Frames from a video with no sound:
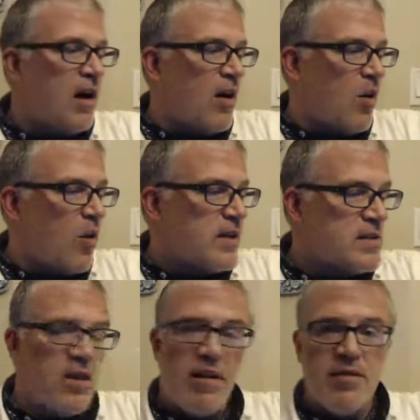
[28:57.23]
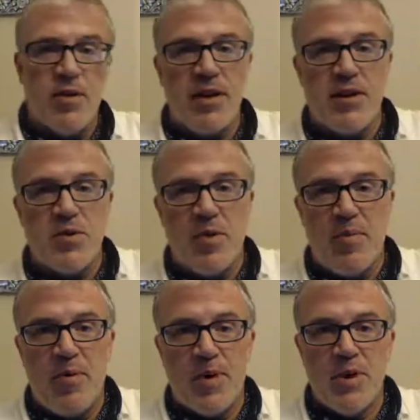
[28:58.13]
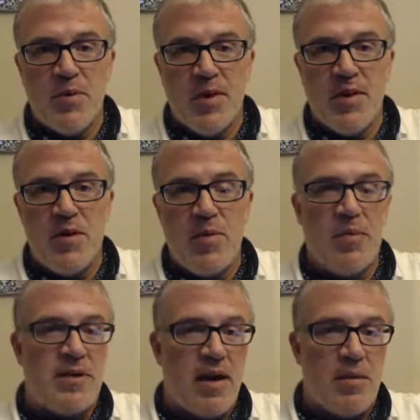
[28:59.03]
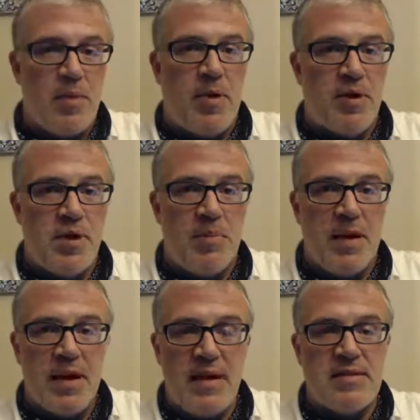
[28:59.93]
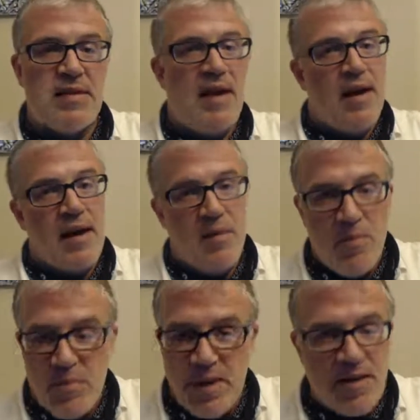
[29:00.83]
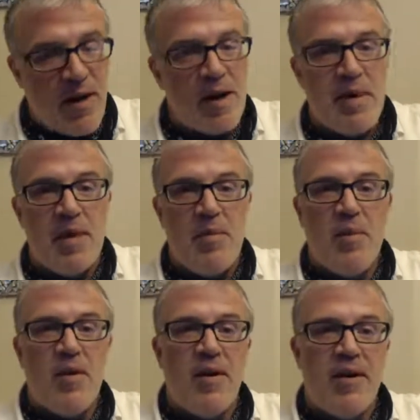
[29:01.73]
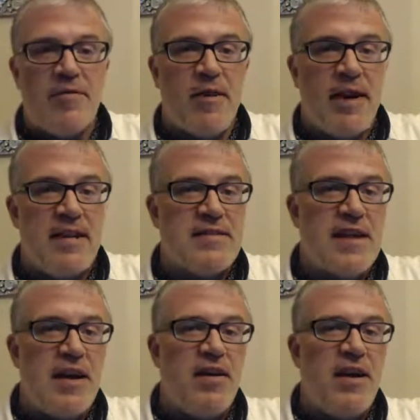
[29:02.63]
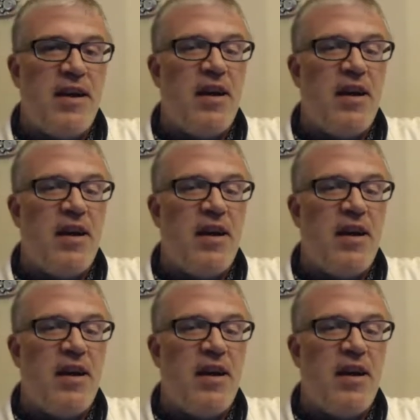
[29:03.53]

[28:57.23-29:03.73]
Always love learning the Torah portion with you. We've been talking about Parashat Pinchas. Be talking about it more on Friday and Saturday.